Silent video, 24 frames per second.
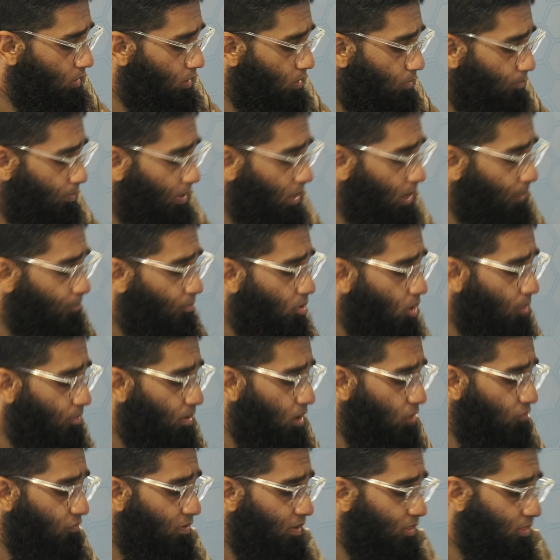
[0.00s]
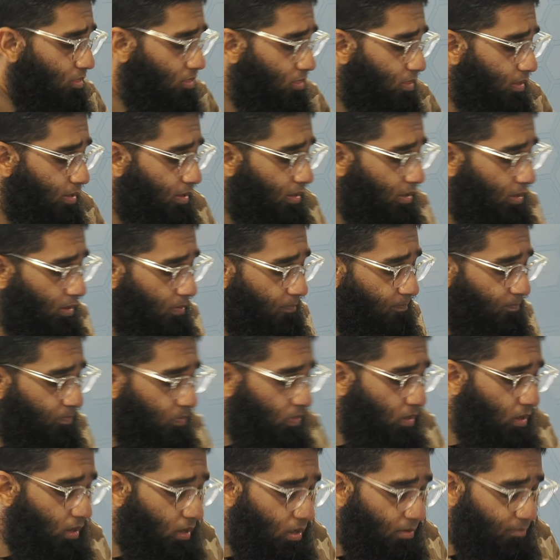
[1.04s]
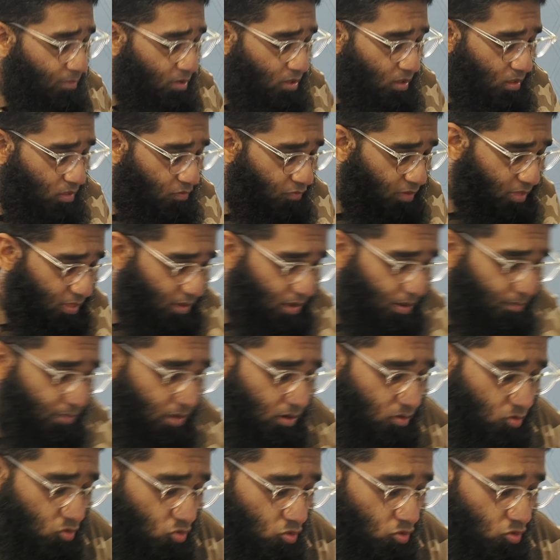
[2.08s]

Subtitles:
But the problem was the images was coming too